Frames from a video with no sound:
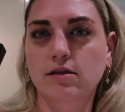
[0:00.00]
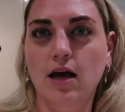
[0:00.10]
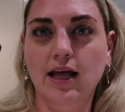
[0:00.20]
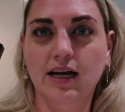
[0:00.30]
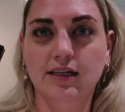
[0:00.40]

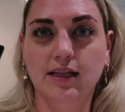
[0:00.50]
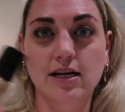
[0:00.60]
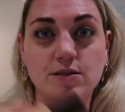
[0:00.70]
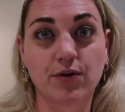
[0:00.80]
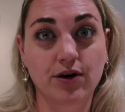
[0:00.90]
I like a
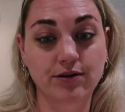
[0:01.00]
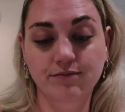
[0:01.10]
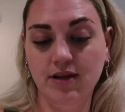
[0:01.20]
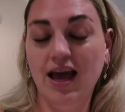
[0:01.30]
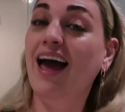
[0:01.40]
glass
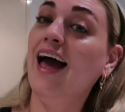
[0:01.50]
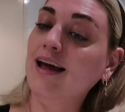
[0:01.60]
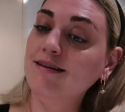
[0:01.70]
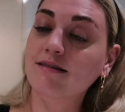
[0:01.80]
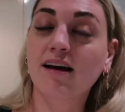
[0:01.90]
bottle,
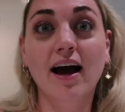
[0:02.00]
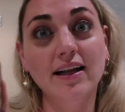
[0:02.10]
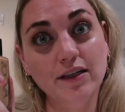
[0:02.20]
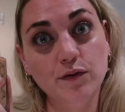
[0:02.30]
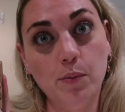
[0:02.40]
and
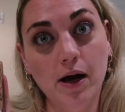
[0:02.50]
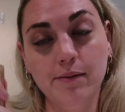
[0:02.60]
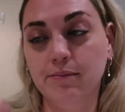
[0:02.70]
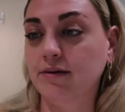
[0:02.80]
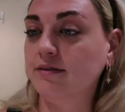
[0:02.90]
I love a
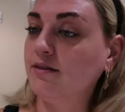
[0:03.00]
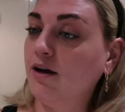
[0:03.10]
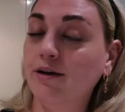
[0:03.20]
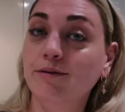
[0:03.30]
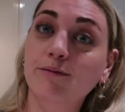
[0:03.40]
pump.
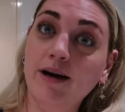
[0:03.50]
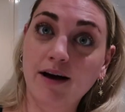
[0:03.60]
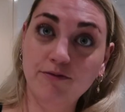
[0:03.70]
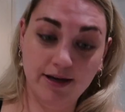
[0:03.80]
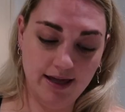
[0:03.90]
So we're
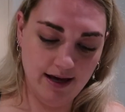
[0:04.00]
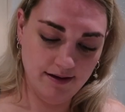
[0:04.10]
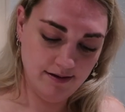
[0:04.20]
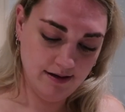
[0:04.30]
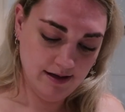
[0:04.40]
halfway there.